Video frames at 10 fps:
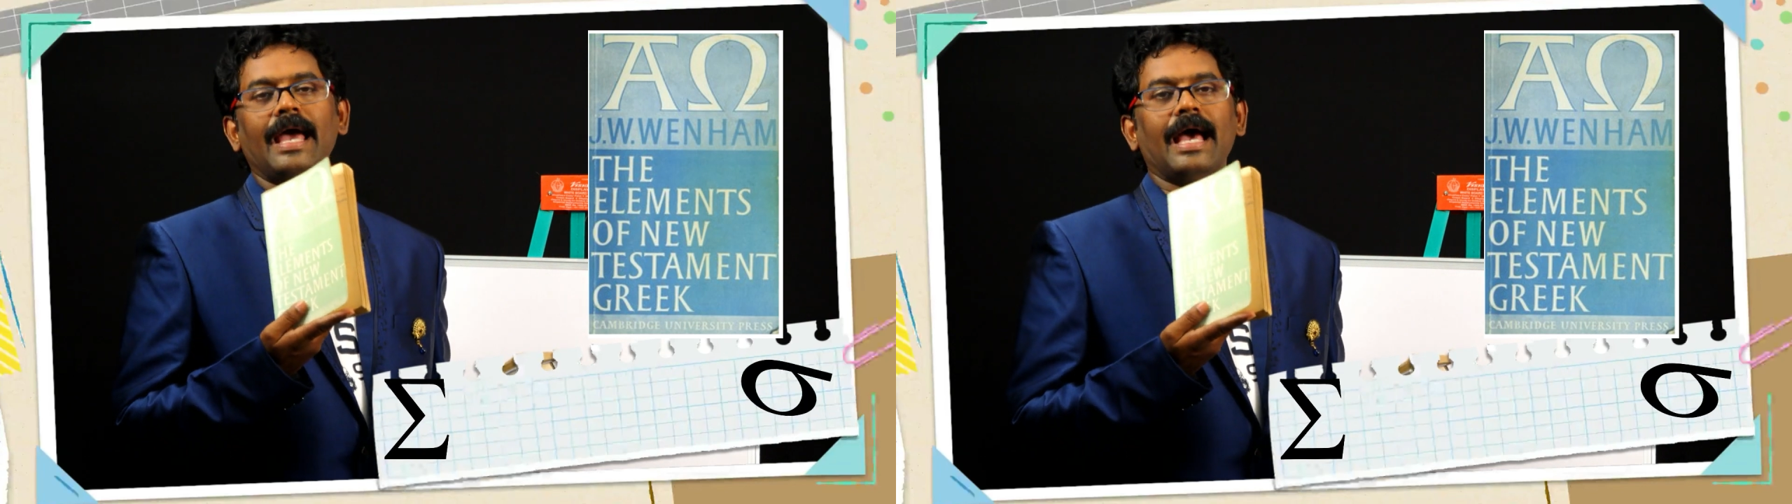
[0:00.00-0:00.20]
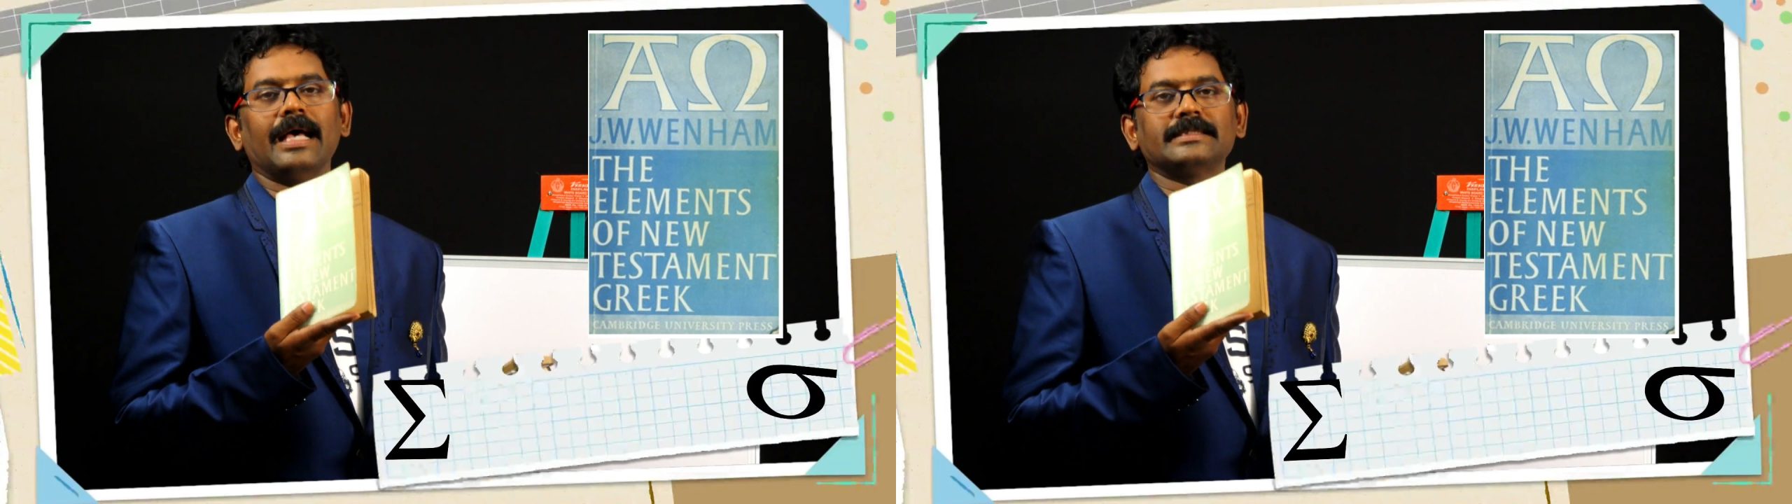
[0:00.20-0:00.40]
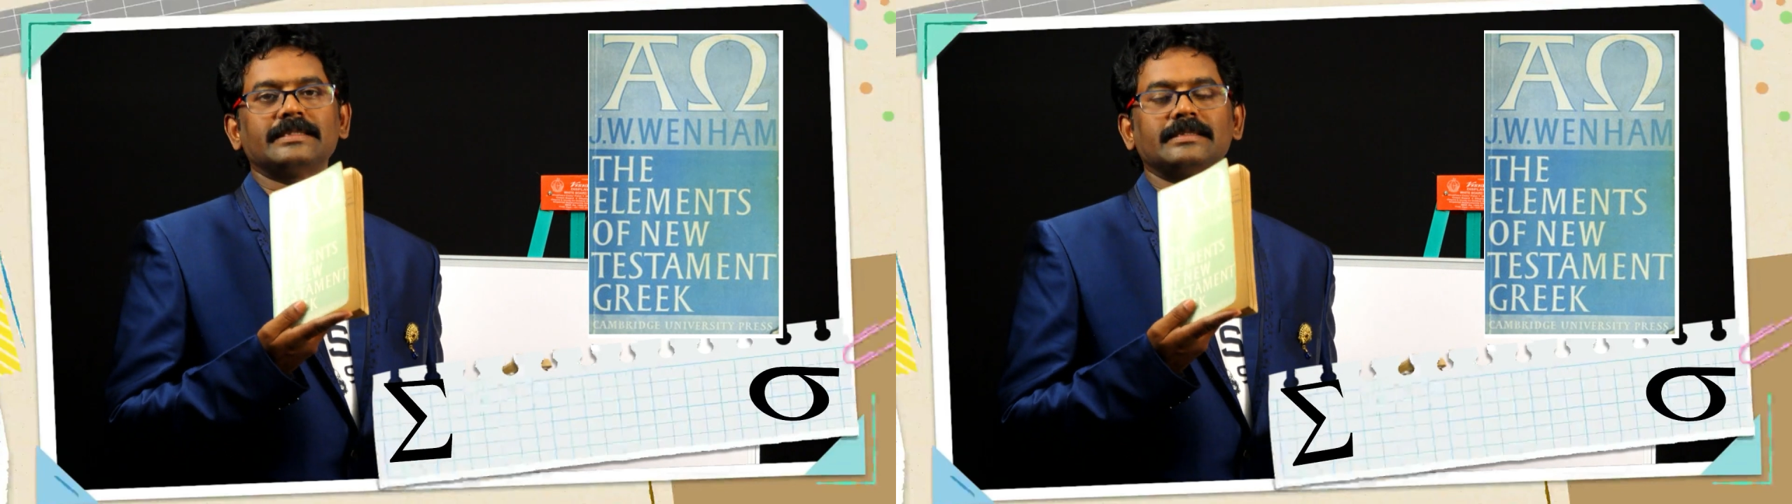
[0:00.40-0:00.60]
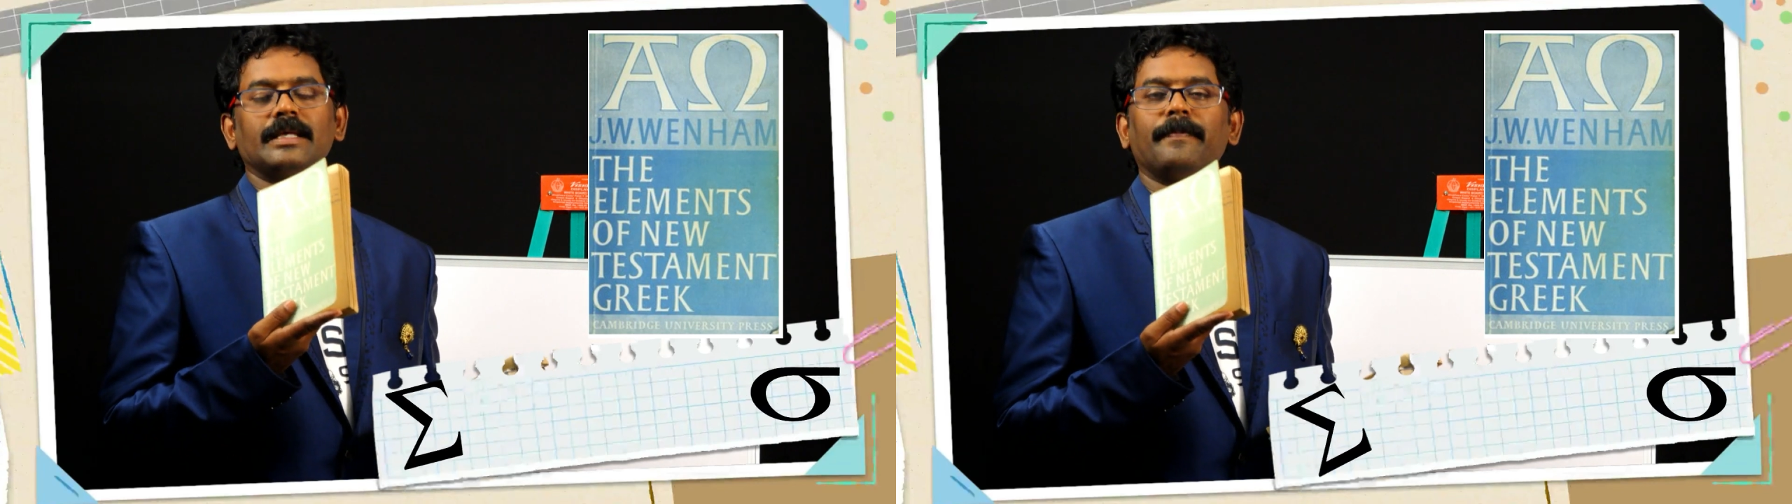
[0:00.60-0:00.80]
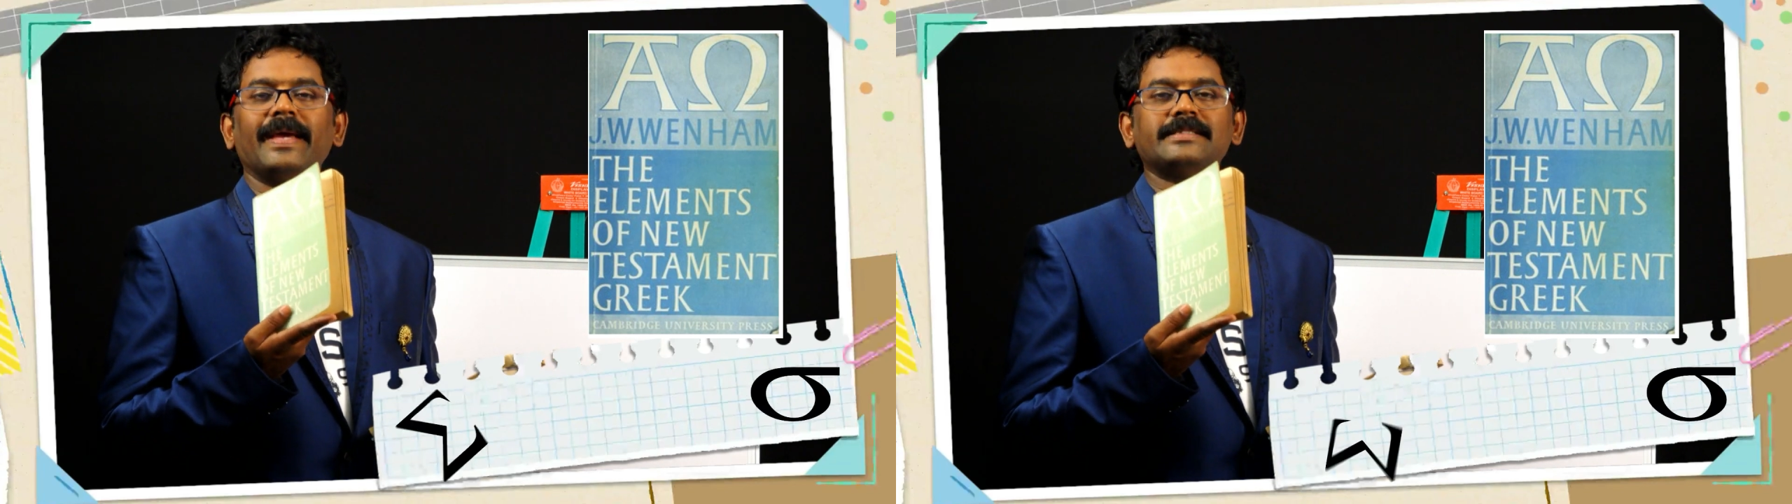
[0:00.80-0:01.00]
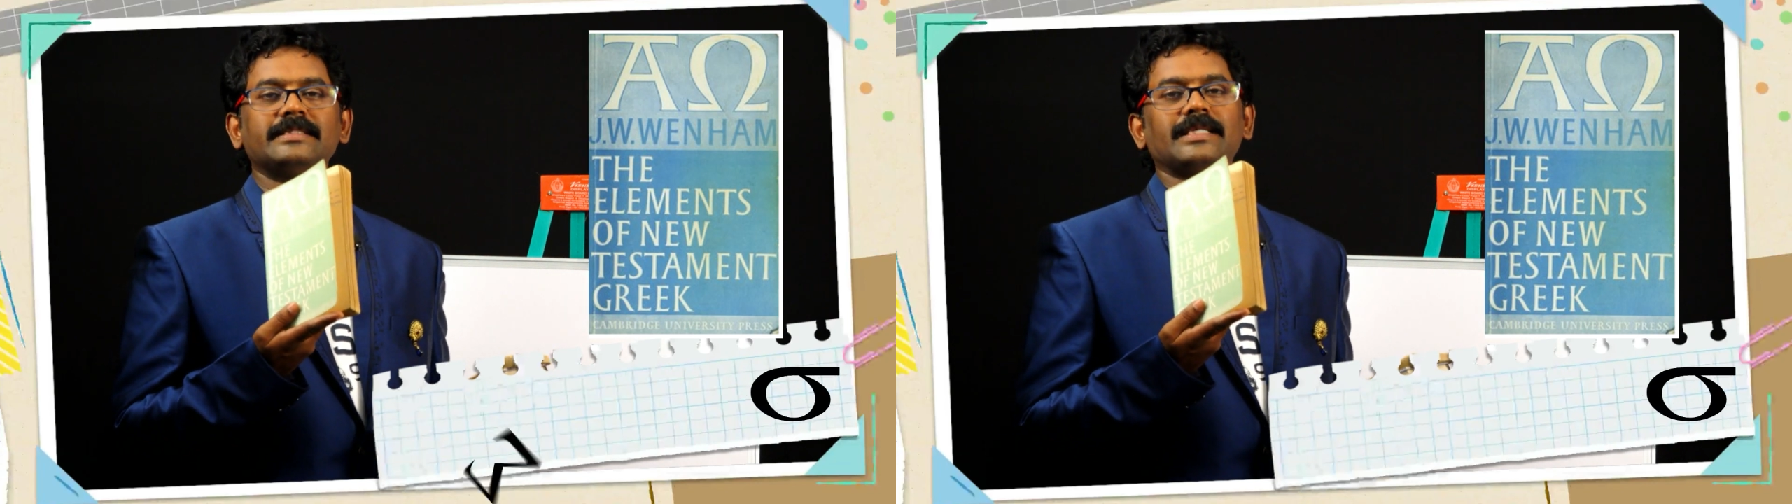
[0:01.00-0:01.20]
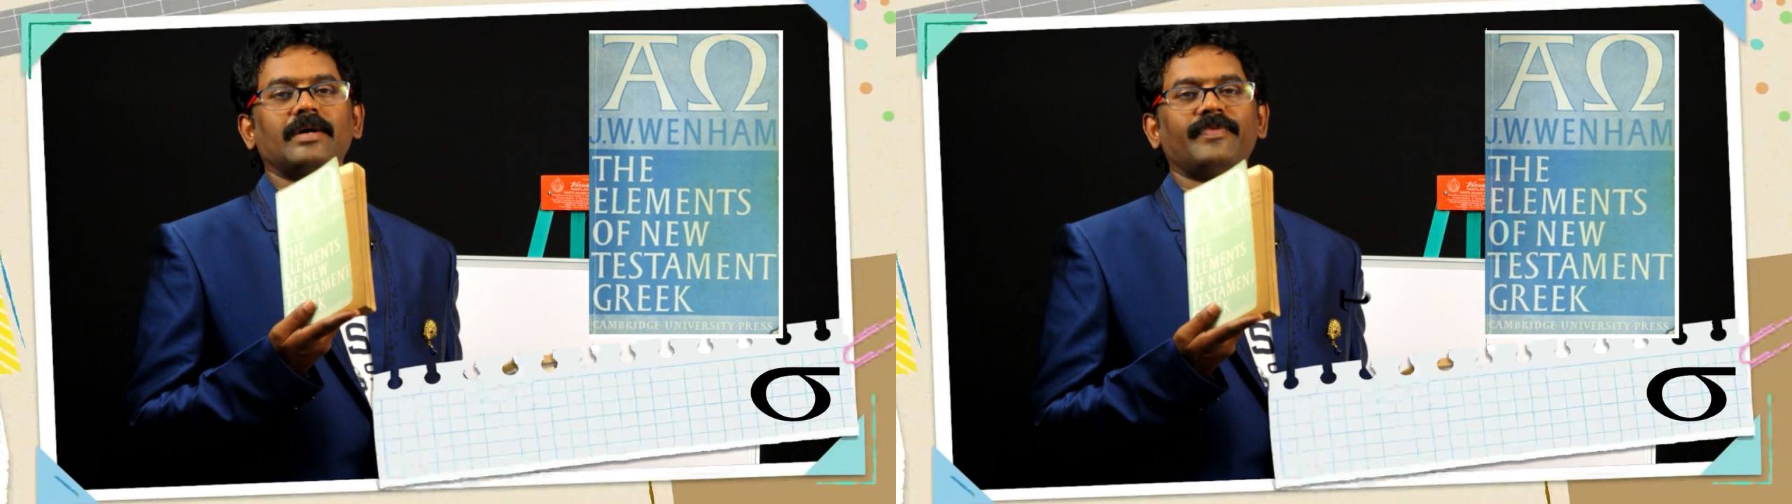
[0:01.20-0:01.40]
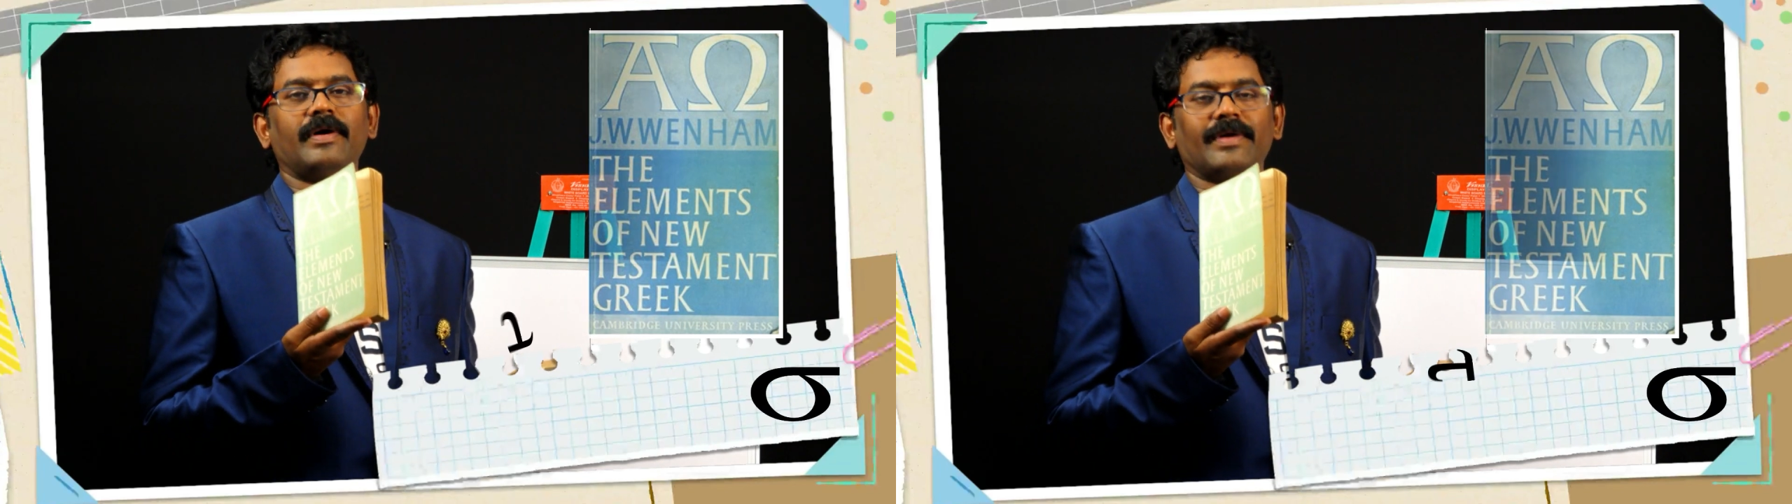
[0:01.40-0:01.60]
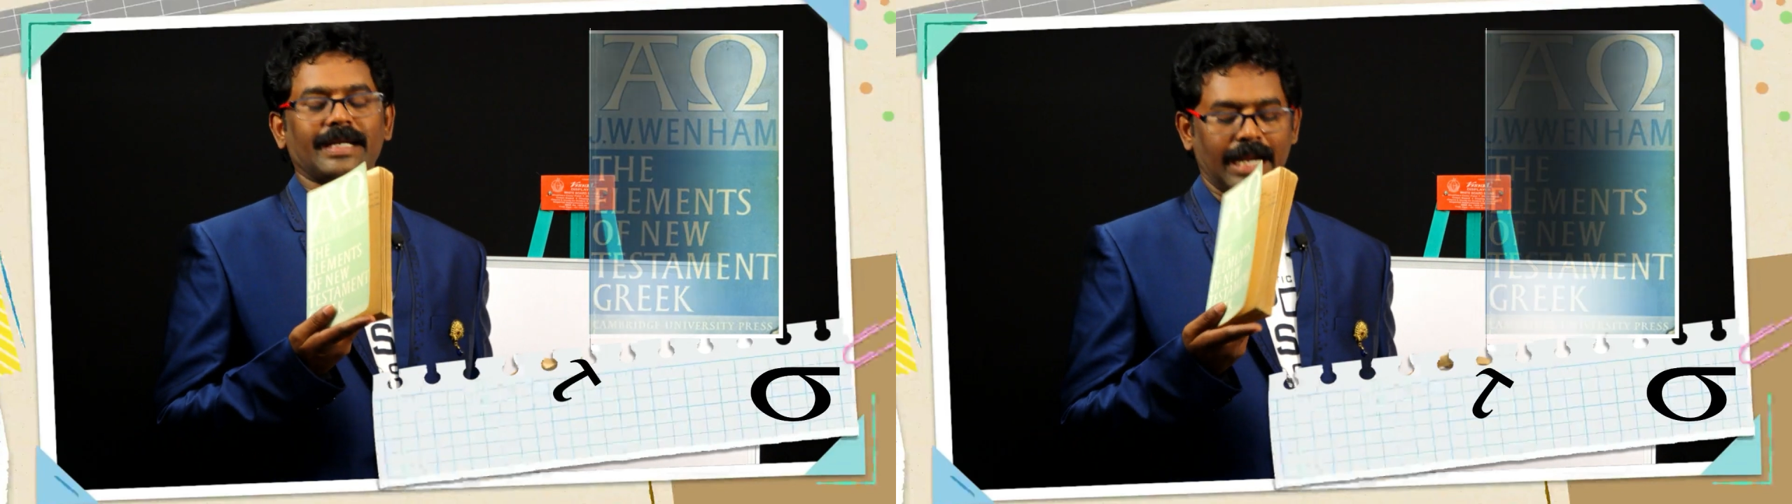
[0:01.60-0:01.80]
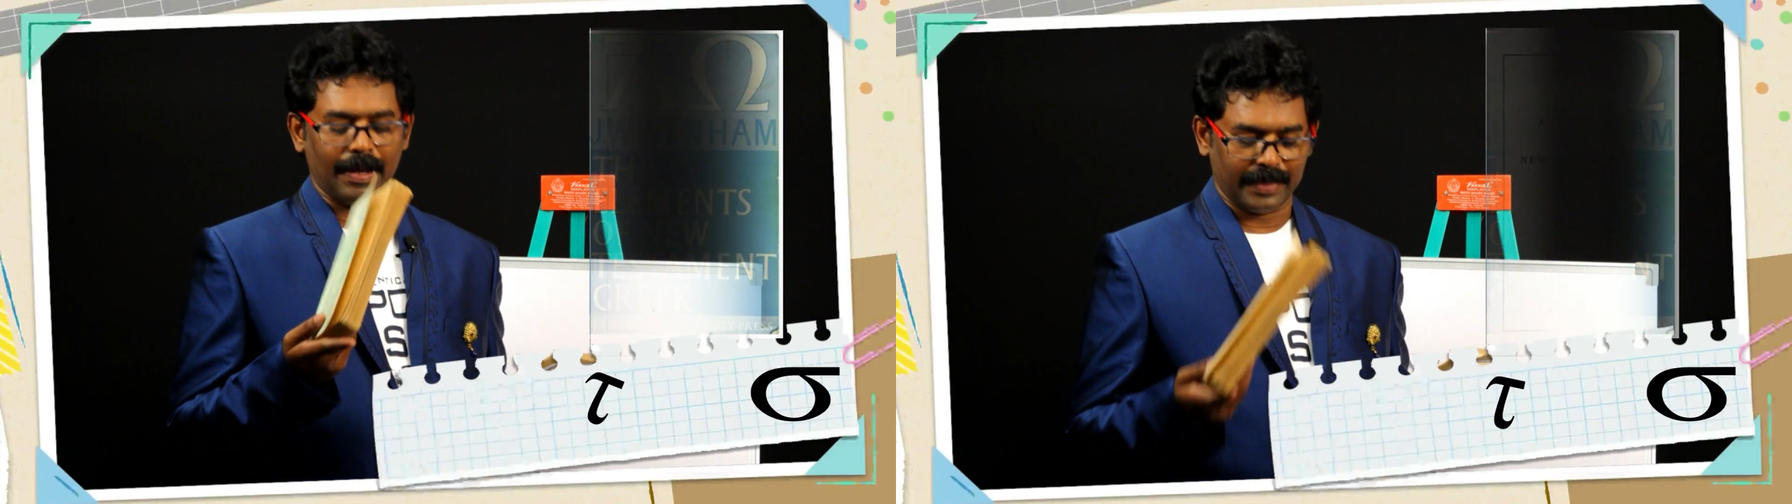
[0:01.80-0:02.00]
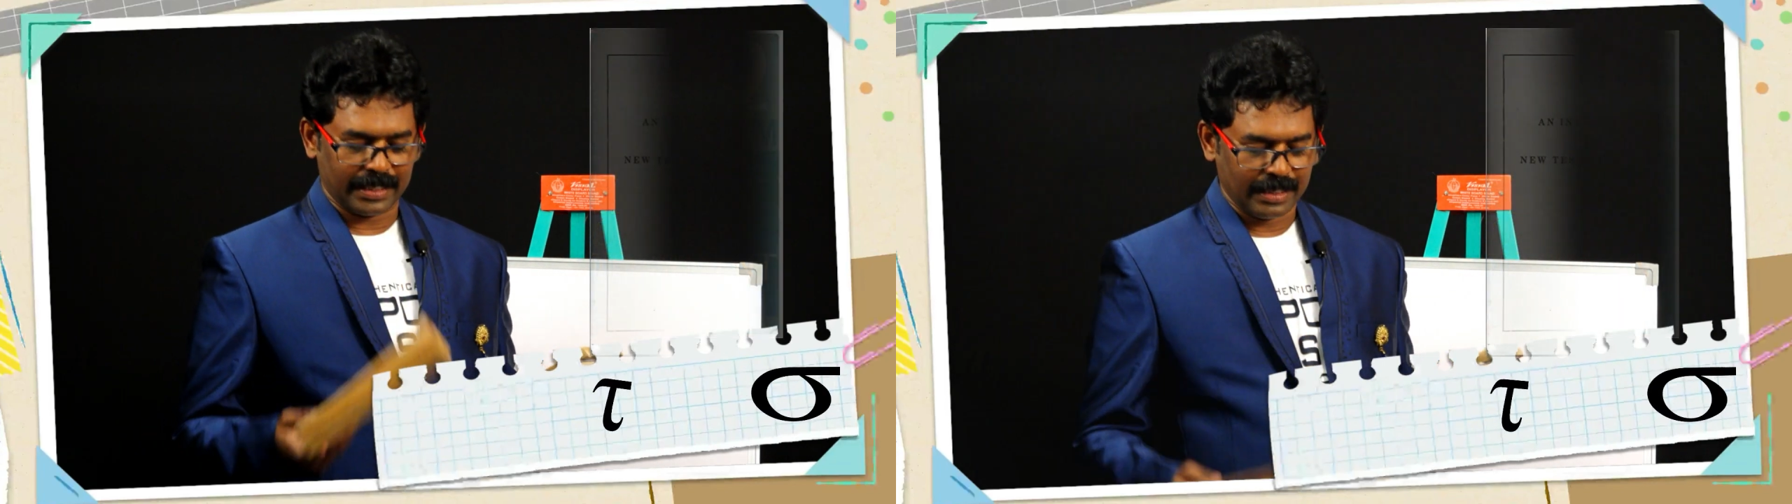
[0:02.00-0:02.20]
as the basis of our grammar.